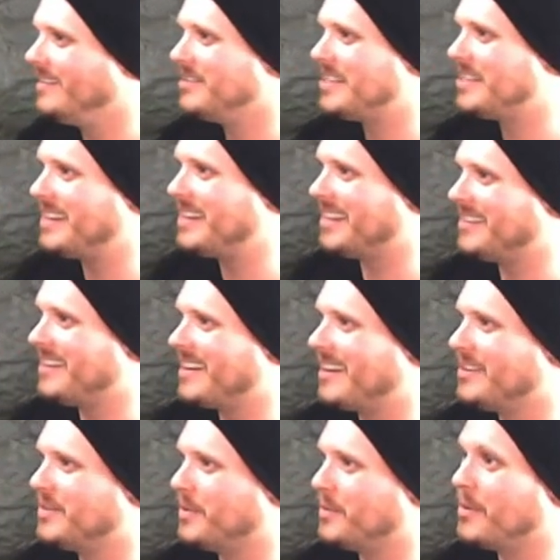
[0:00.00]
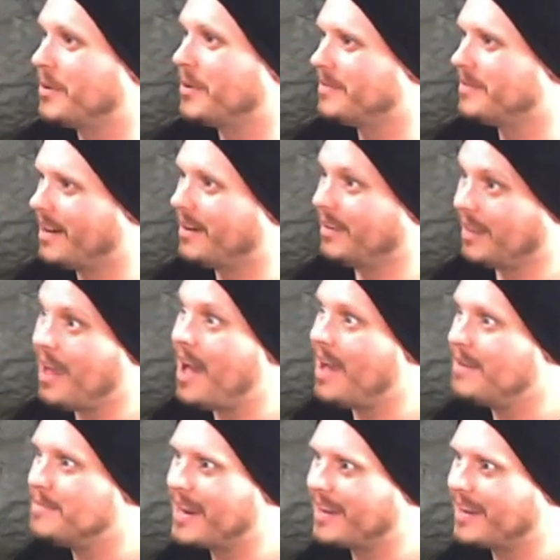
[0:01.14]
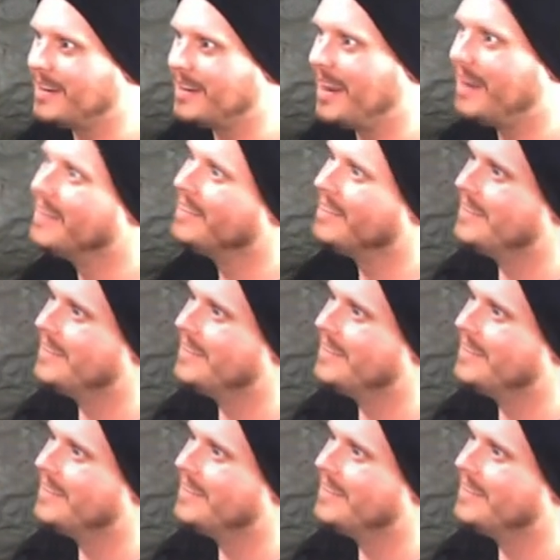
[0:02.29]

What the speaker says: was Downtown Records when we were there a lot back in the day.